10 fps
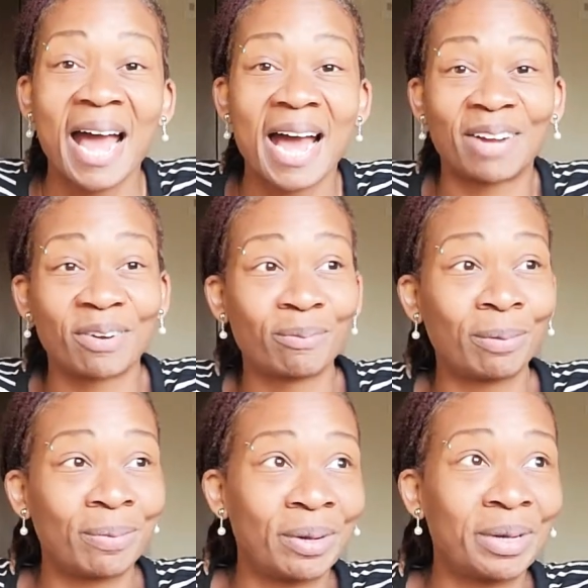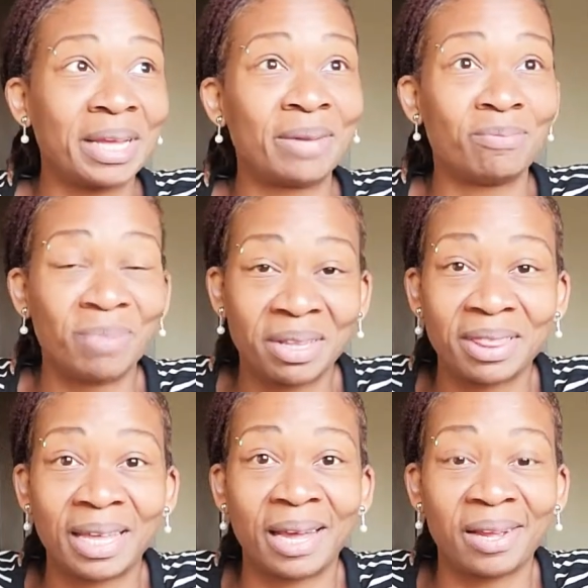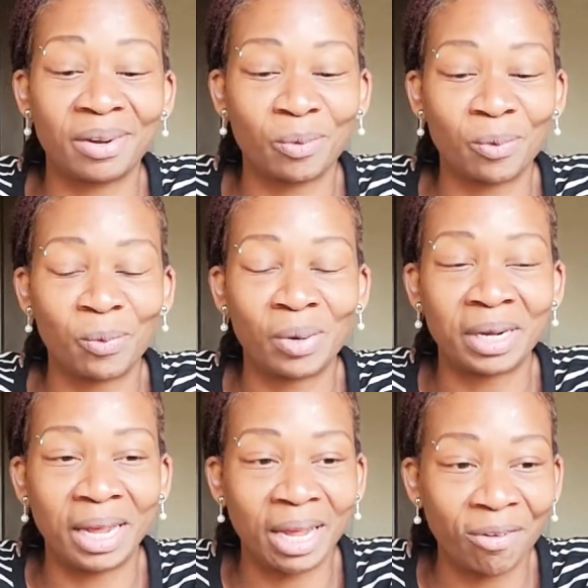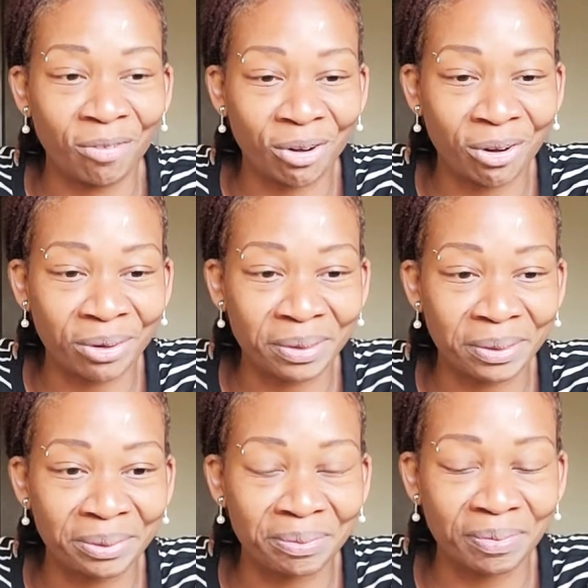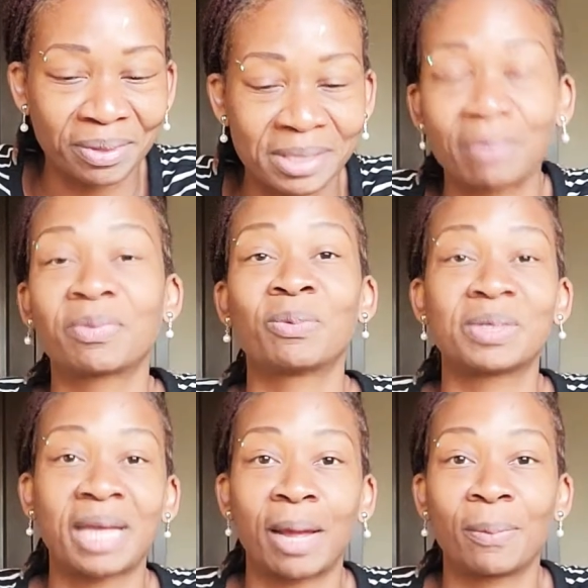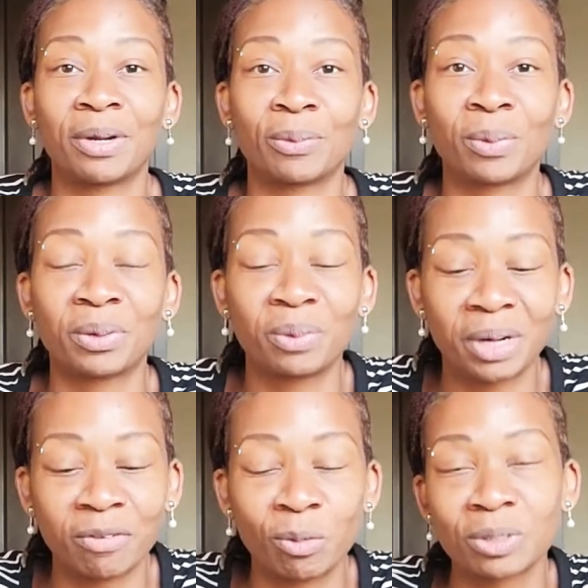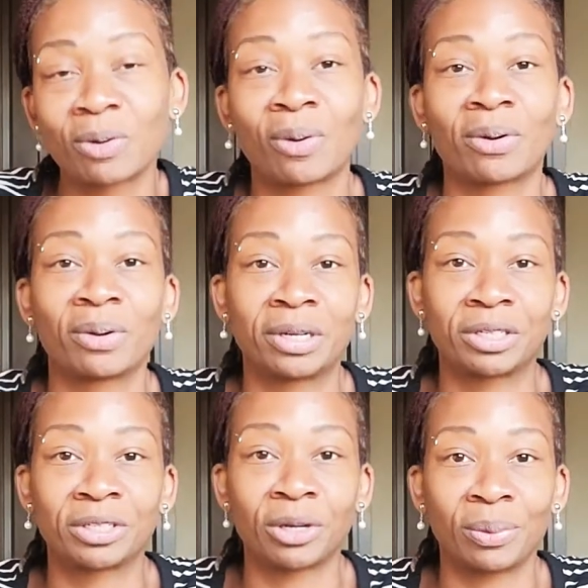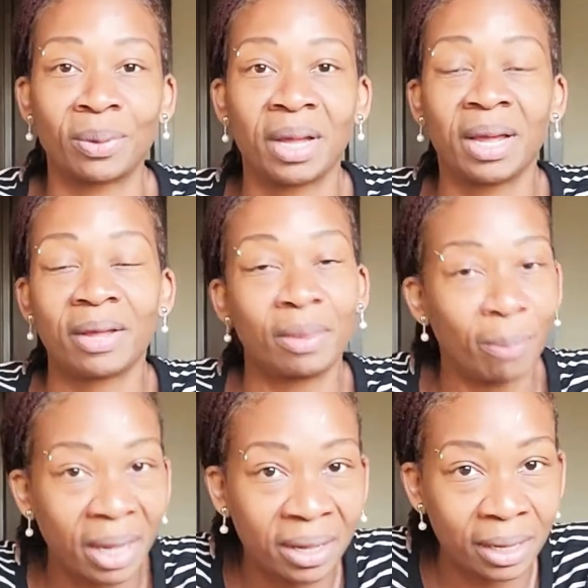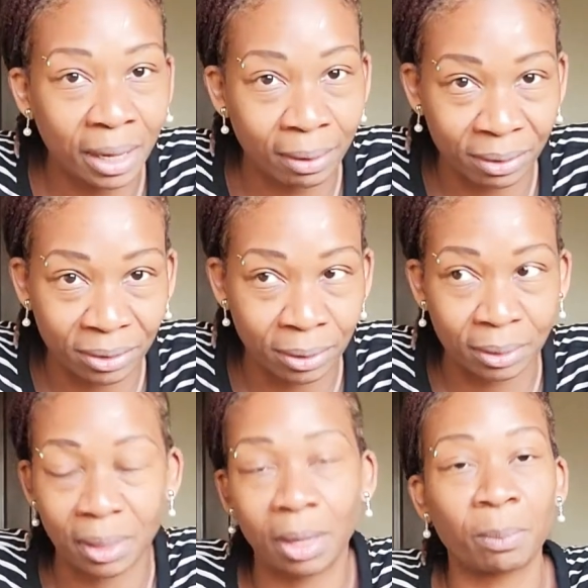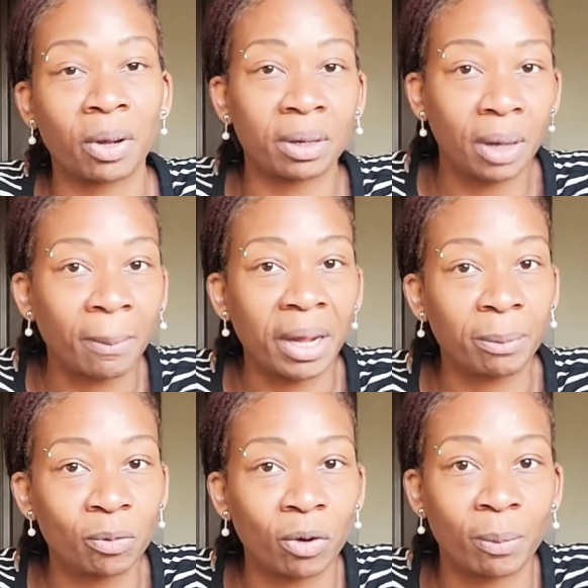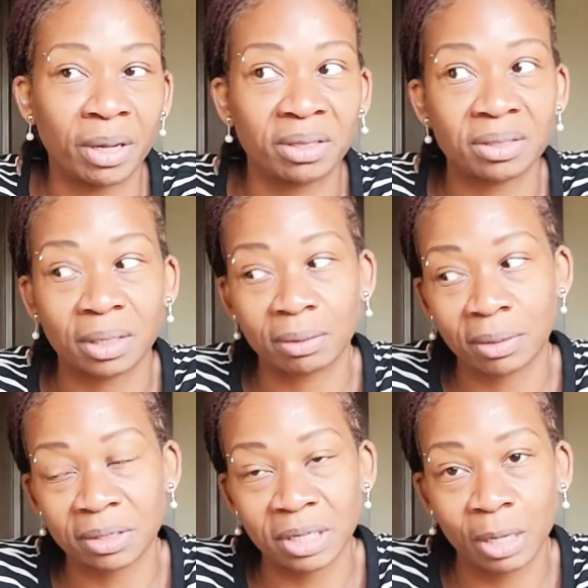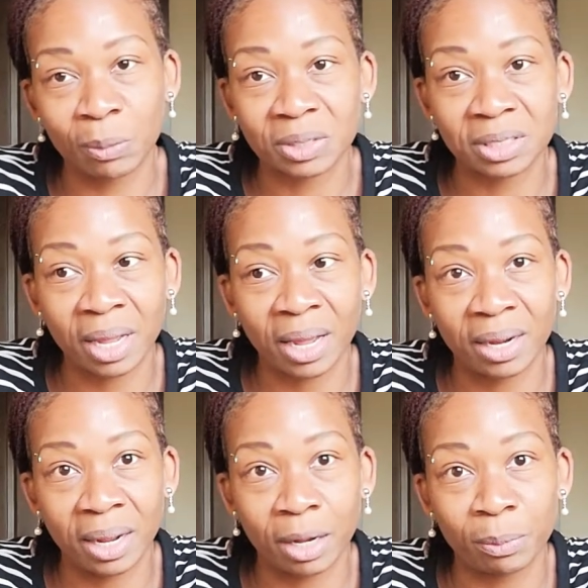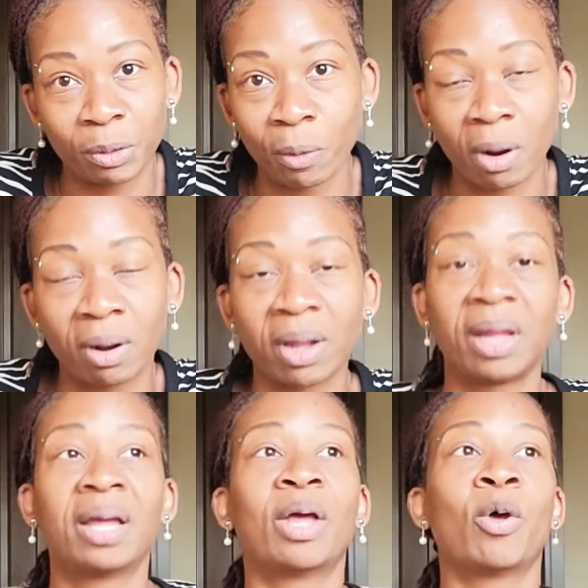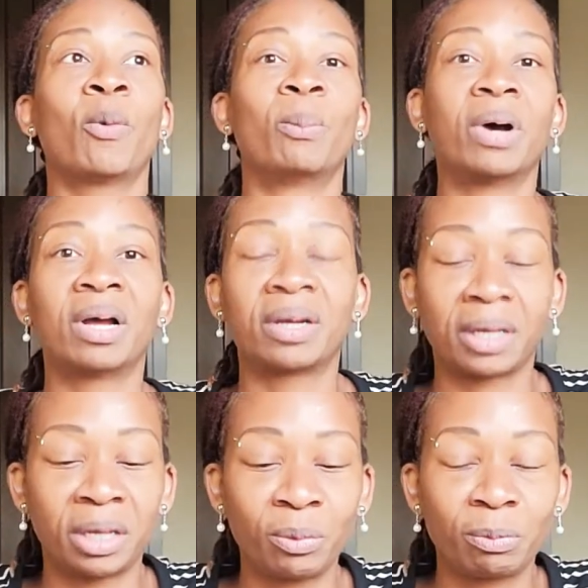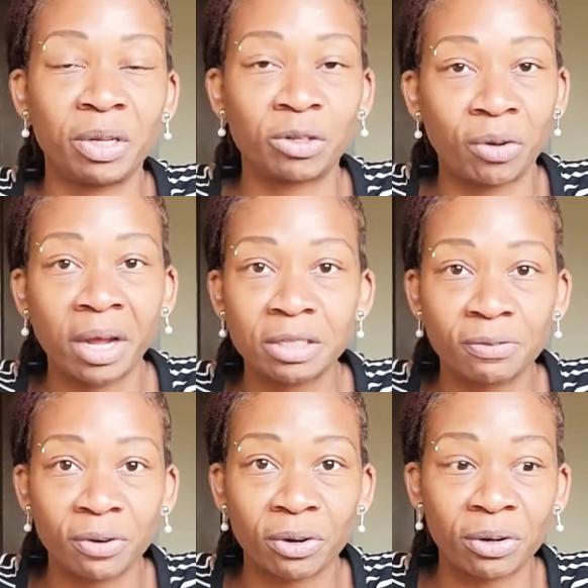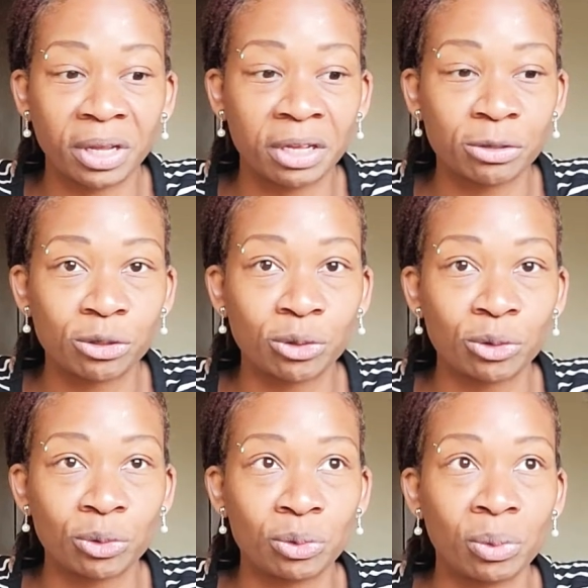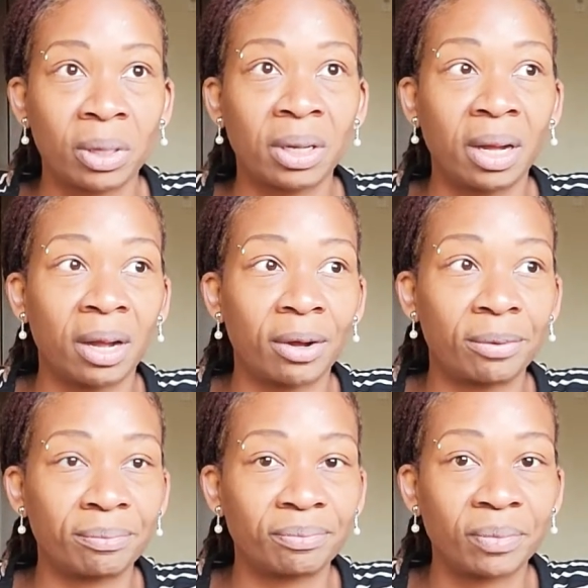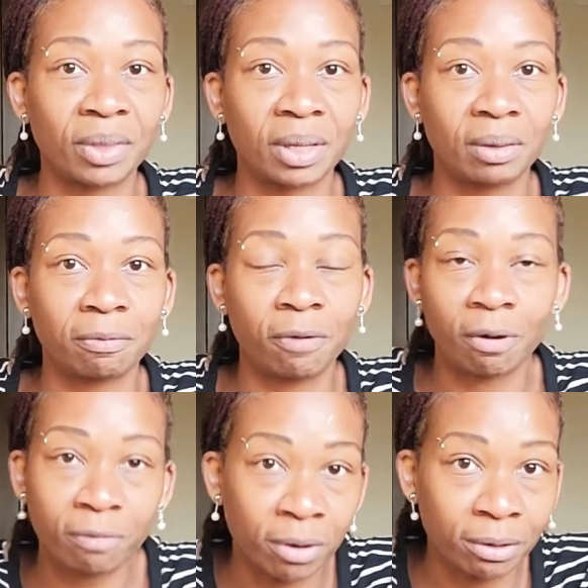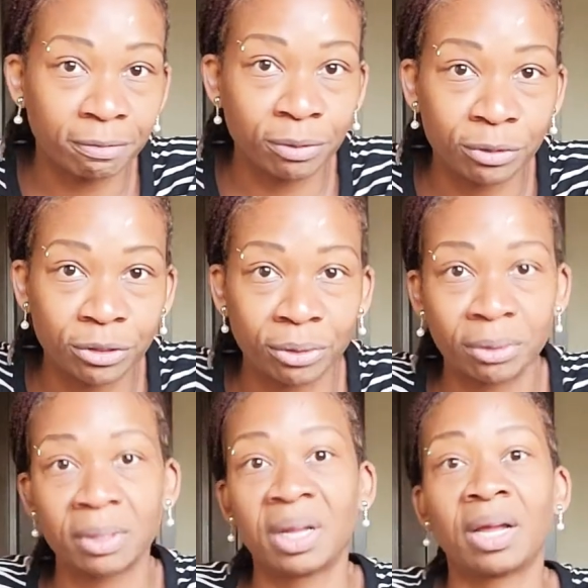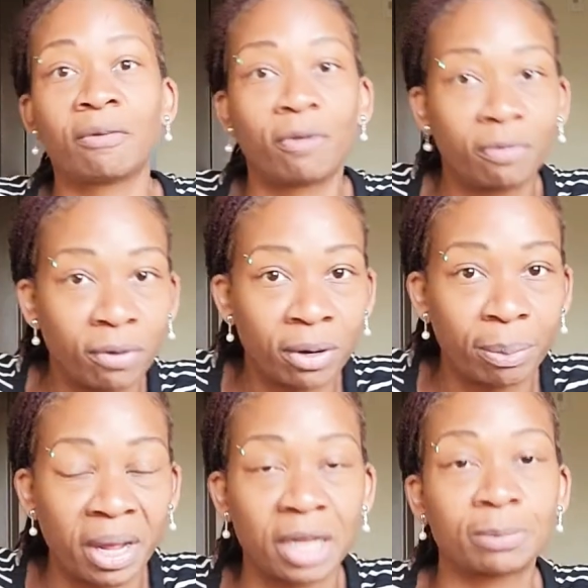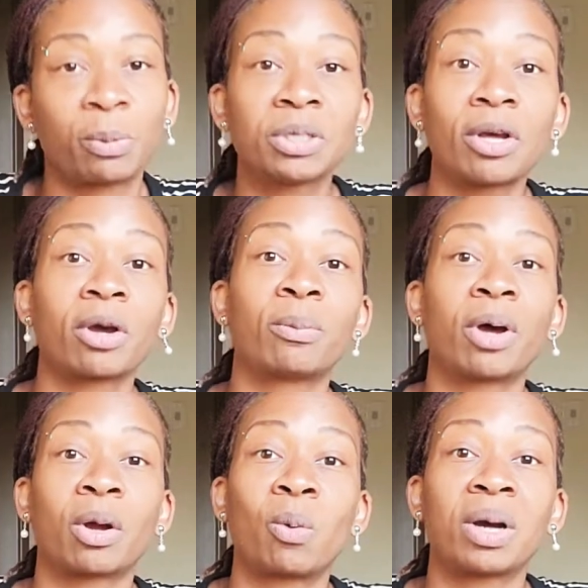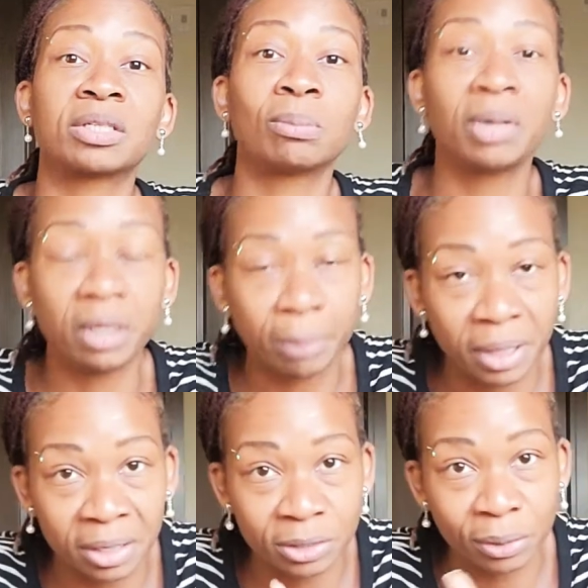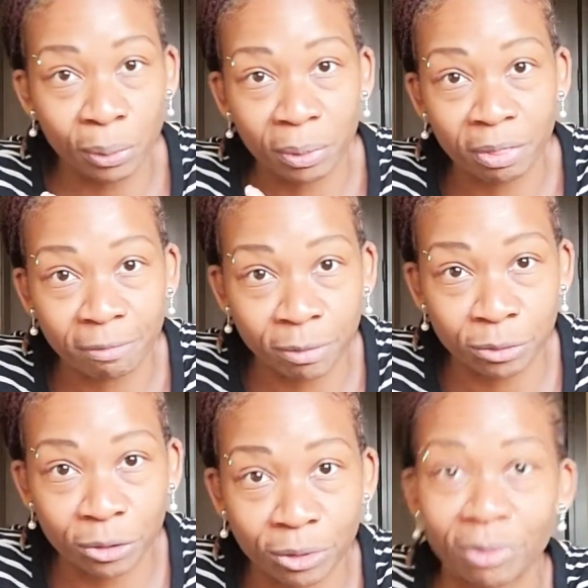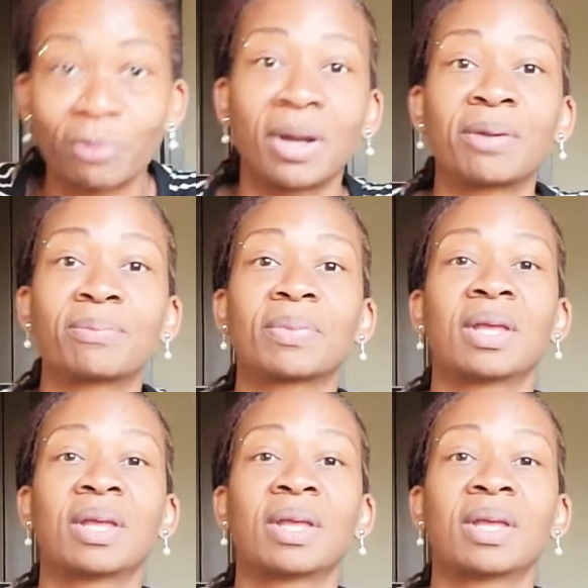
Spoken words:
I remember it meant that whenever something was happening or whatever was going on in the show, the main character, I might be wrong about this. I thought his name was Scott. I could be wrong, but he would be transferred into um, far, far in the future, far, far in the past. But we're talking about a quantum leap into the future, right?